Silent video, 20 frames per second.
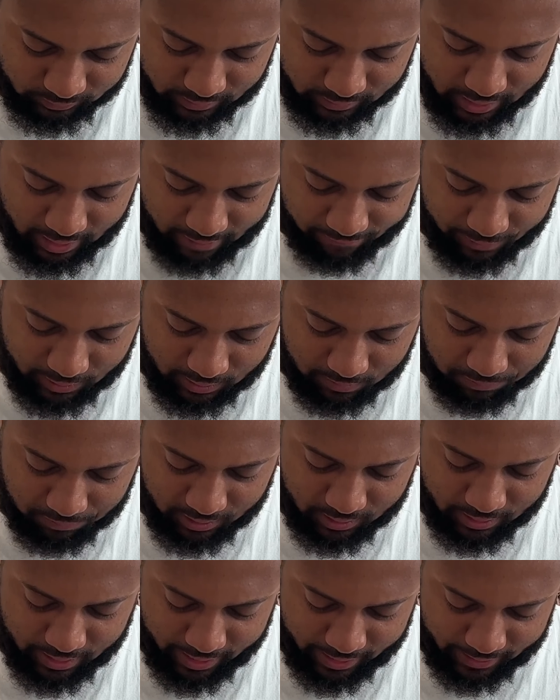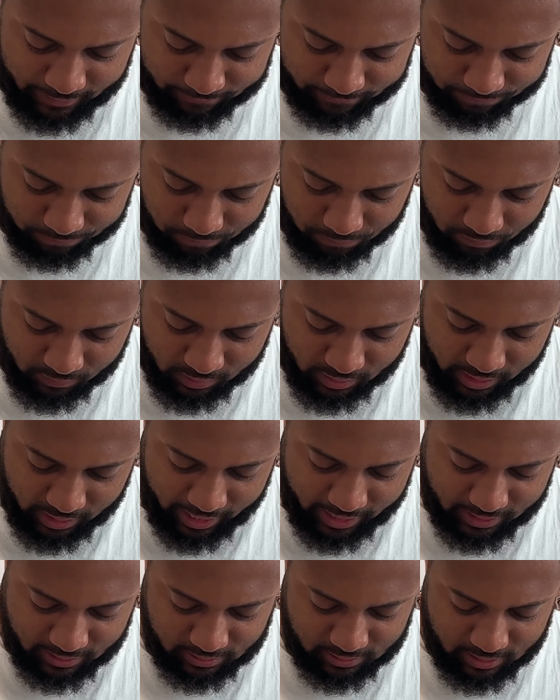If he beget
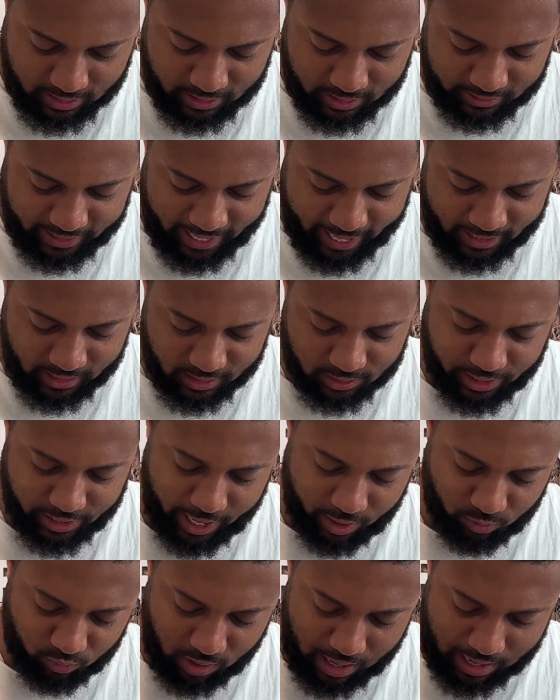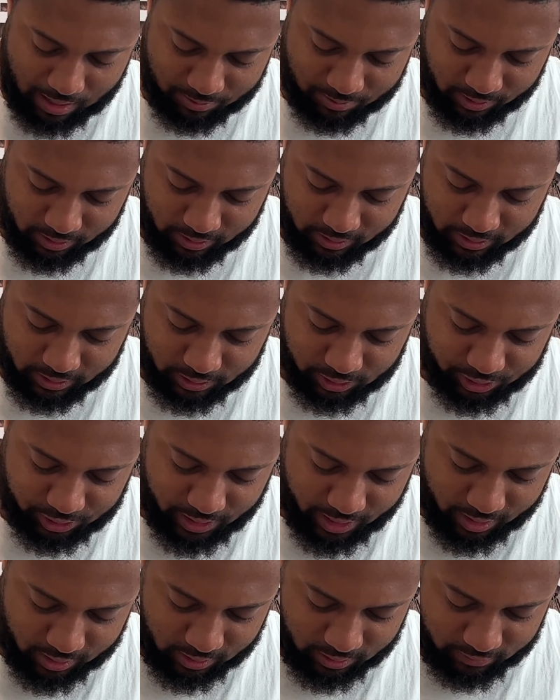a son that is a robber,
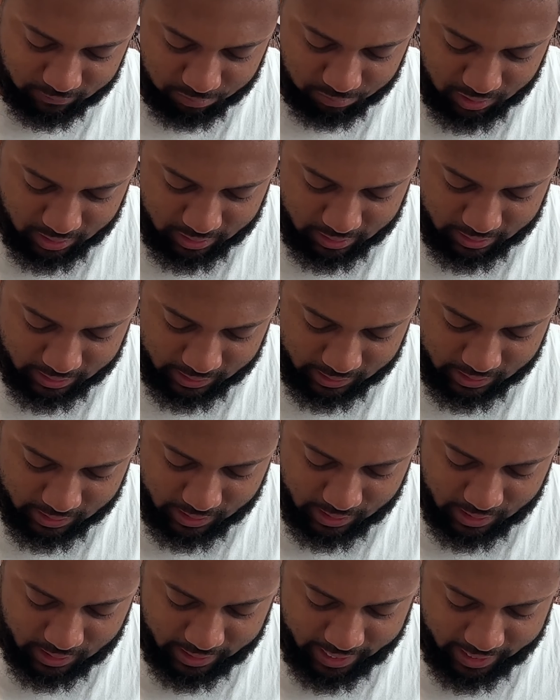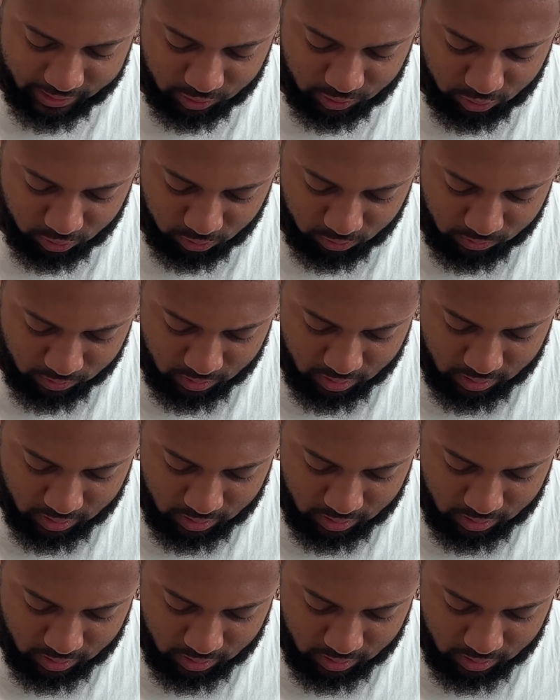shedder of blood, and that do